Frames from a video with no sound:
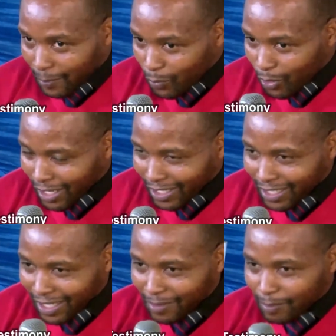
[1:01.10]
when I
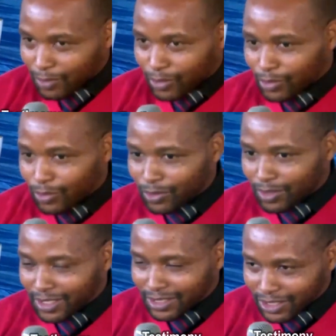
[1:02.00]
came to
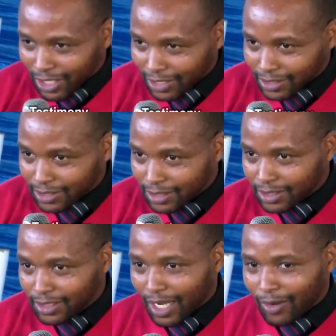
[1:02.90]
this
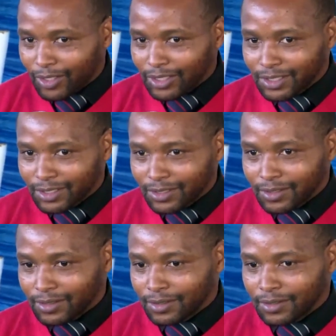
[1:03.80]
church, I was,
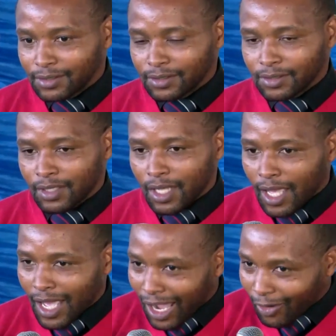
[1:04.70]

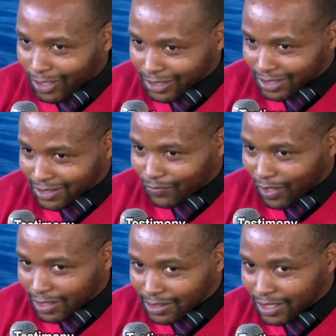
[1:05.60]
I was
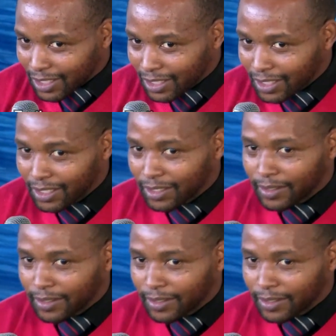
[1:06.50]
very sick.